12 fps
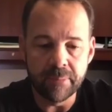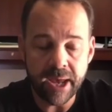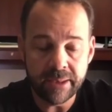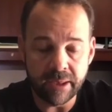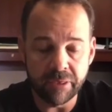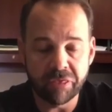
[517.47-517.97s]

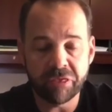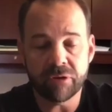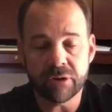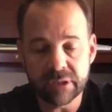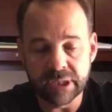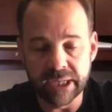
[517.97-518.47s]
And then
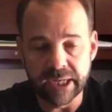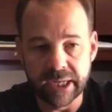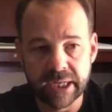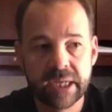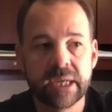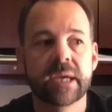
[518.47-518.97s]

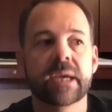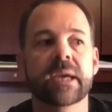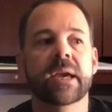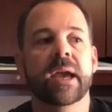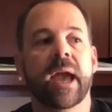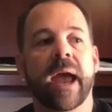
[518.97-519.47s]
thirdly,
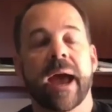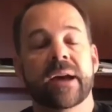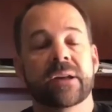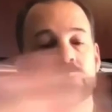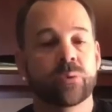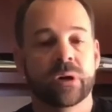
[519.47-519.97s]

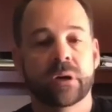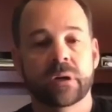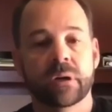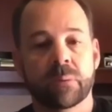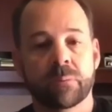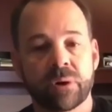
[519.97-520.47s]
as
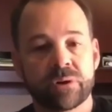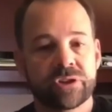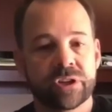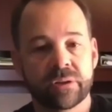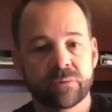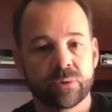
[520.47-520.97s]
we're
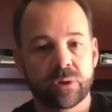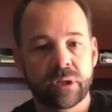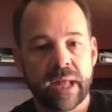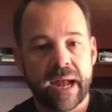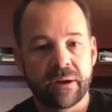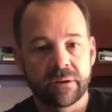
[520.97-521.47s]
approaching the
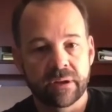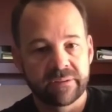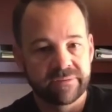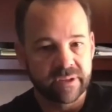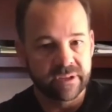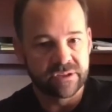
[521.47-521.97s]
rollout of
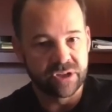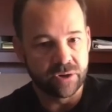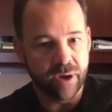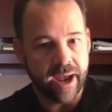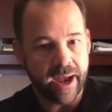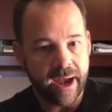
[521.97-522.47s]
this new
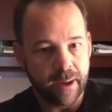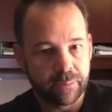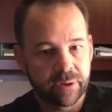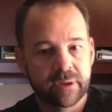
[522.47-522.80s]
app,